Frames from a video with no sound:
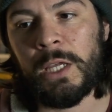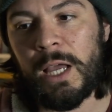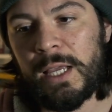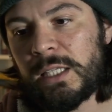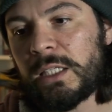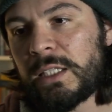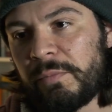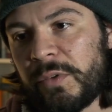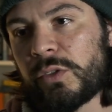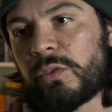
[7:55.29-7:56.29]
And
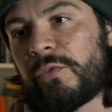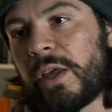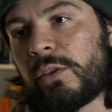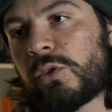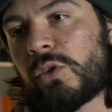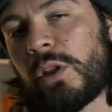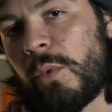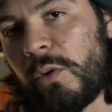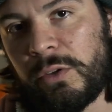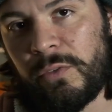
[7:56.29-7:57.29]
sometimes you find also the
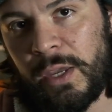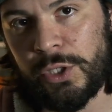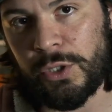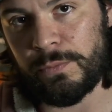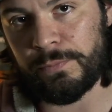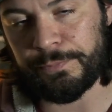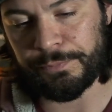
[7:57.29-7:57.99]
motivation.